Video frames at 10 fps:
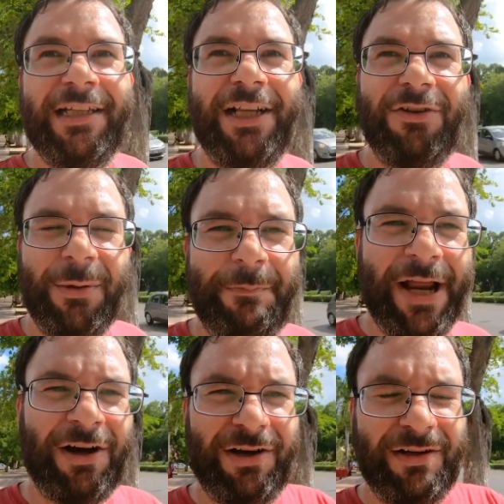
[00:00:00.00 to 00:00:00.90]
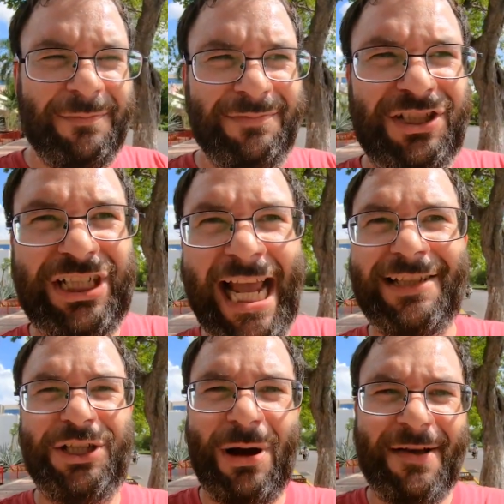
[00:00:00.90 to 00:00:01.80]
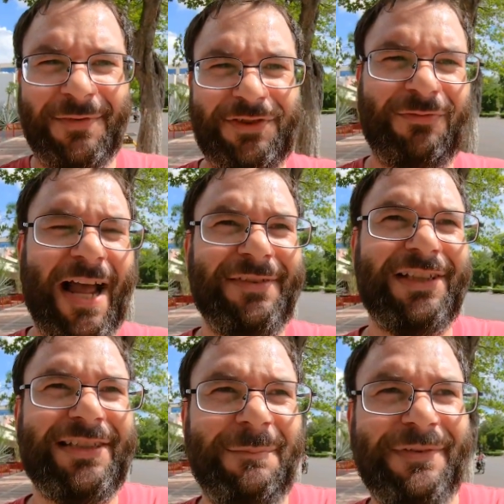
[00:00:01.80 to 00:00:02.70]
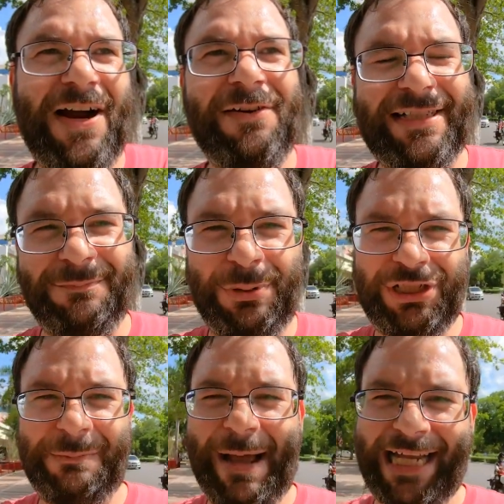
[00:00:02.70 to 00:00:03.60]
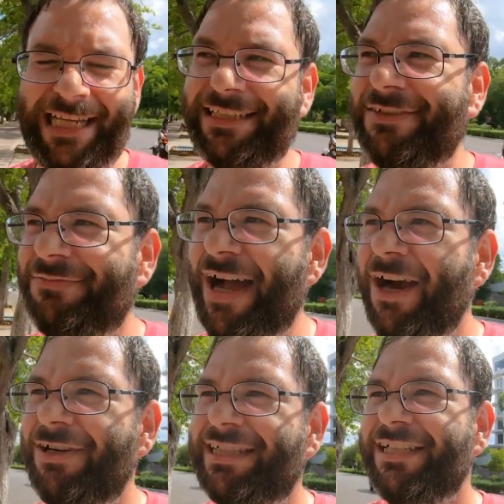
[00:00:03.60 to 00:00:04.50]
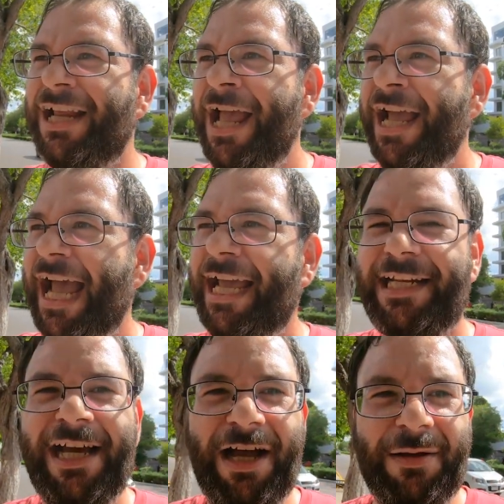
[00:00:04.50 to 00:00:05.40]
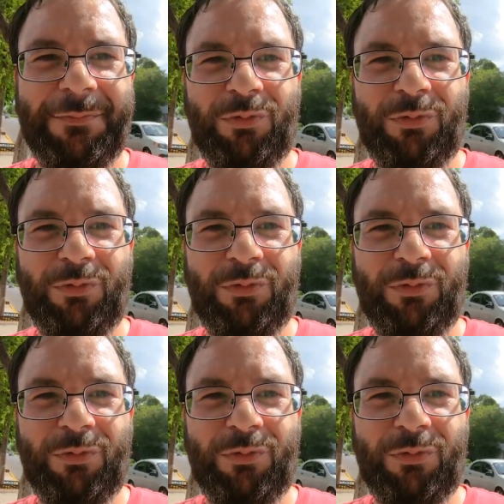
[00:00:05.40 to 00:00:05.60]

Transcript: you know, the better chance you have of surviving the zombie virus and pushing back against the virus and and uh,